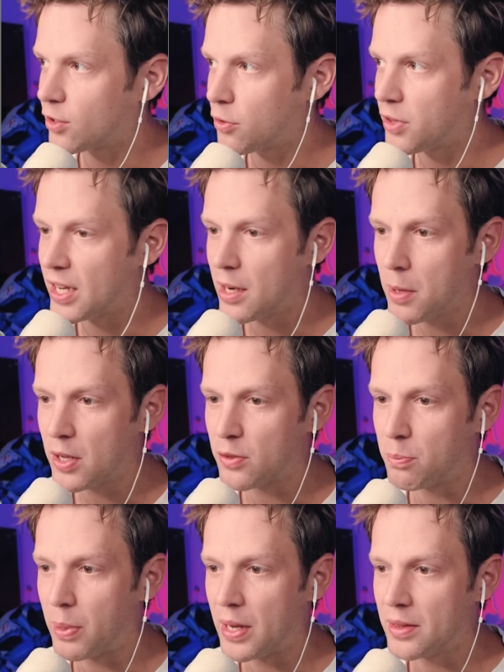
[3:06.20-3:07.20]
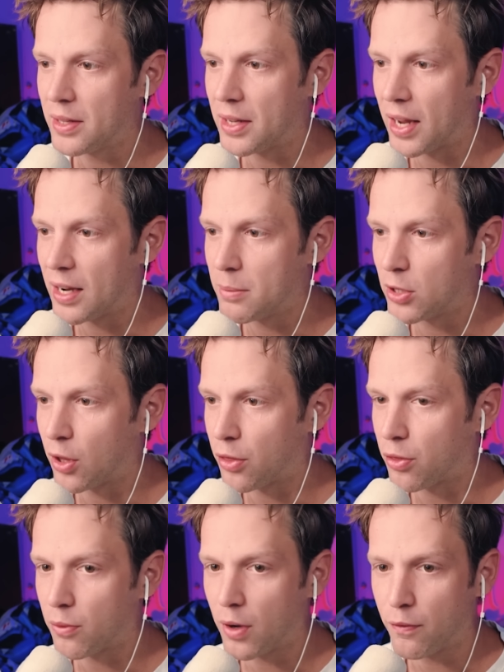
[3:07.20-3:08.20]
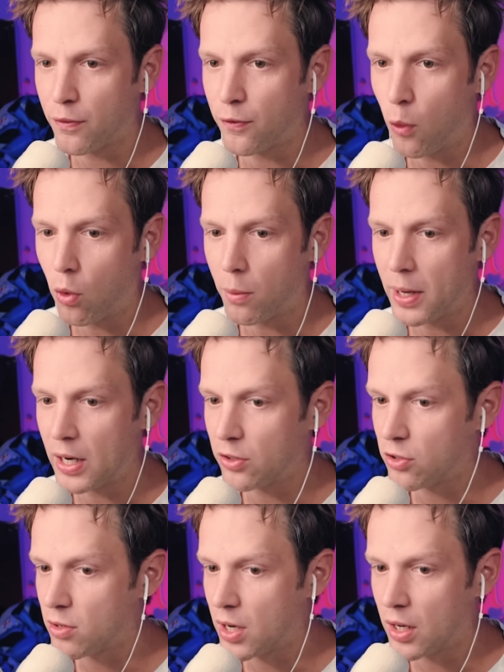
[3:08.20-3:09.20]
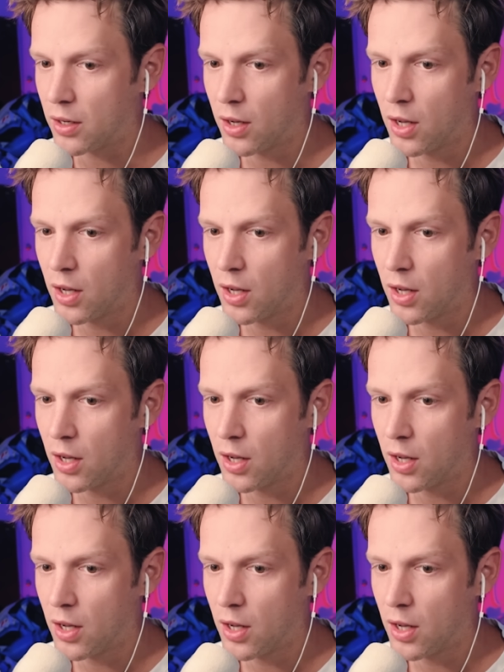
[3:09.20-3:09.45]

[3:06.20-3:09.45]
you think anybody's beaten the game in the th four minutes you get?